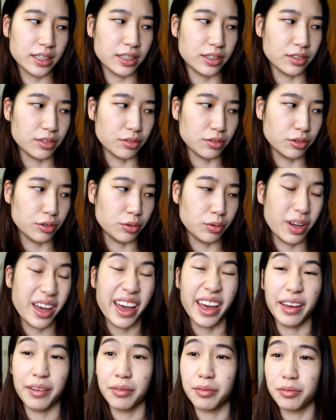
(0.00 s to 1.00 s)
you
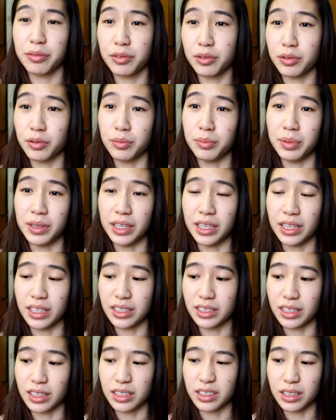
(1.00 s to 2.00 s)
have to be a
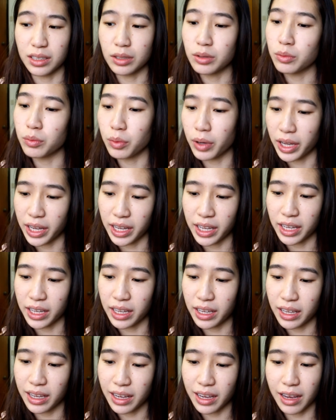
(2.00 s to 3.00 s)
certain
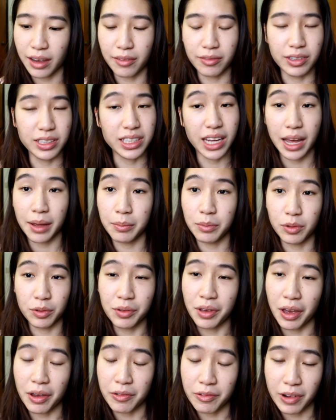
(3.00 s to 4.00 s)
way every time you
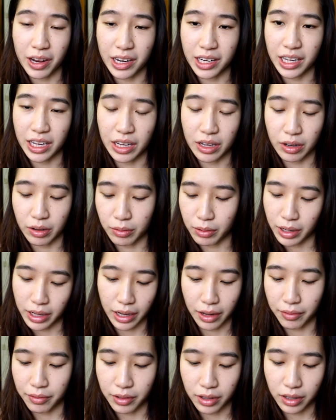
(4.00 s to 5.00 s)
get ready or
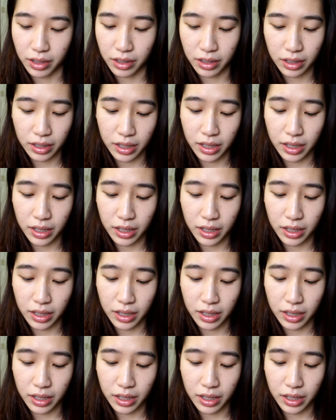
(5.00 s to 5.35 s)
whatever.